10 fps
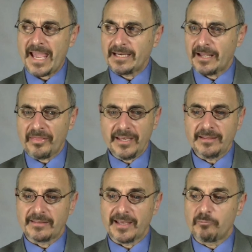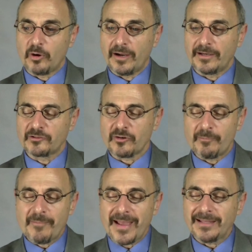And I think that they brought a
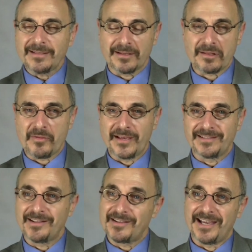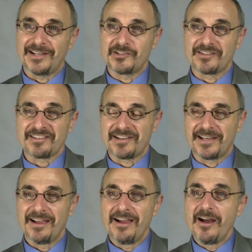tremendous thing to the
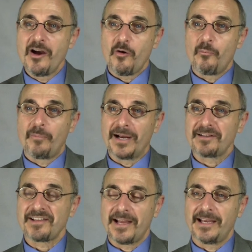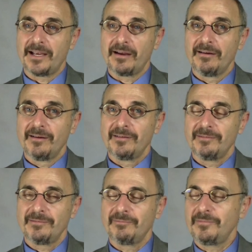agency by saying,
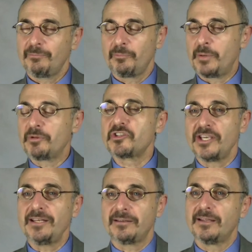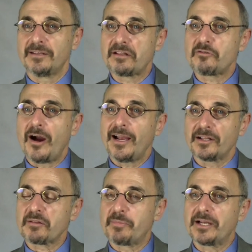people cheat in these
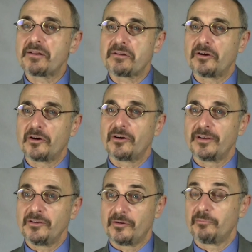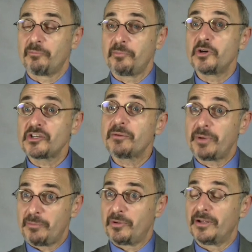trials because you're pushing
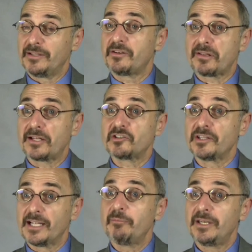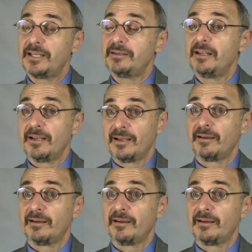people into such limited